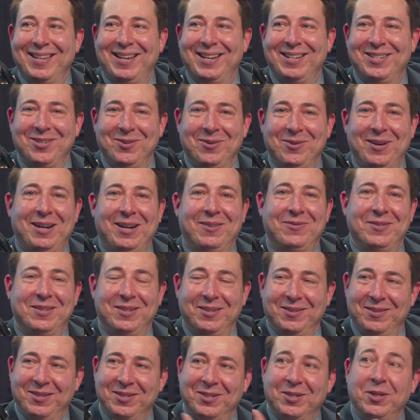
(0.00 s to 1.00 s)
That you have
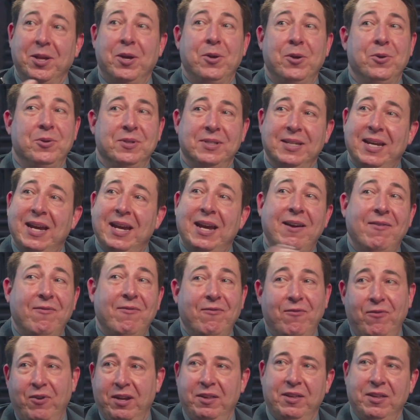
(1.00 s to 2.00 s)
to disclose
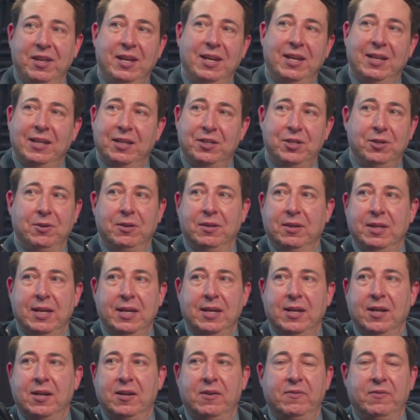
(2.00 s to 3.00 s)
everything that you can
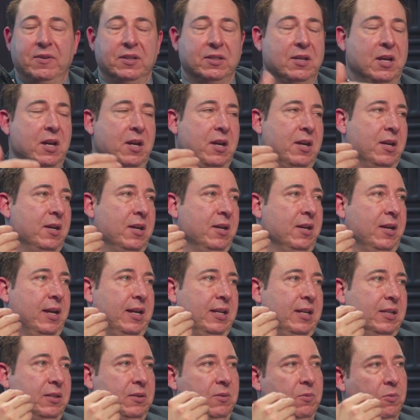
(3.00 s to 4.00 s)
think of
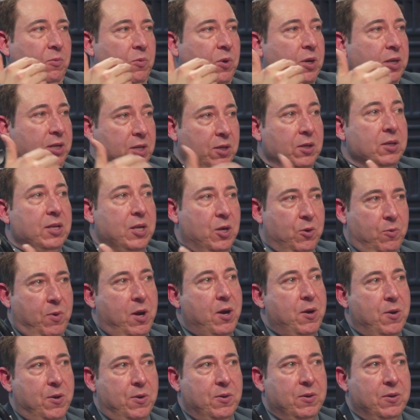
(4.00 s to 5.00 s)
as what could go
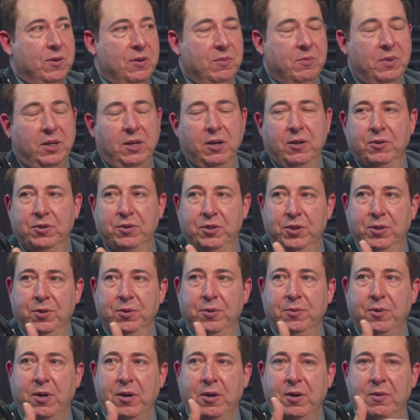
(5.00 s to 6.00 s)
wrong, because
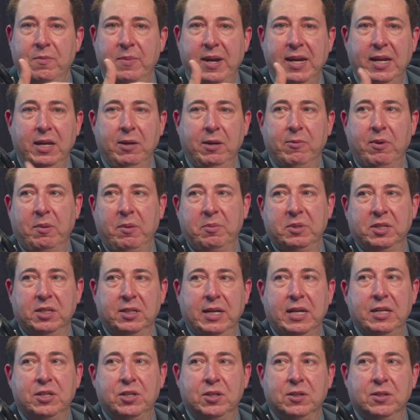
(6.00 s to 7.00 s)
you are making
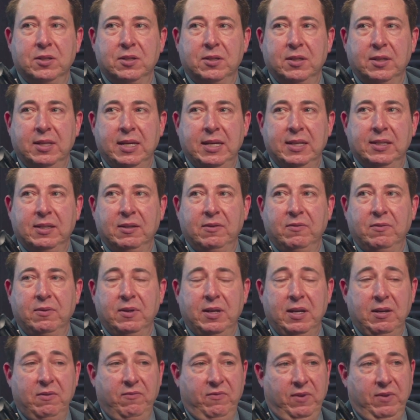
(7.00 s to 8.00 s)
representations to these
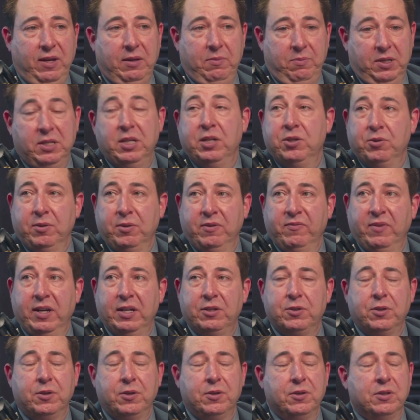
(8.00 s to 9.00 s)
potential
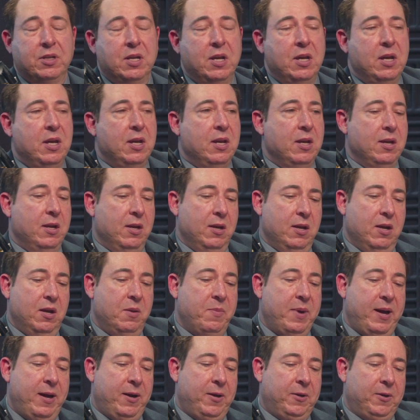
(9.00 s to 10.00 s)
investors
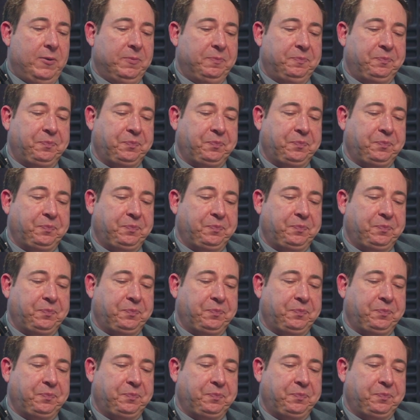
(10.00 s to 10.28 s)
about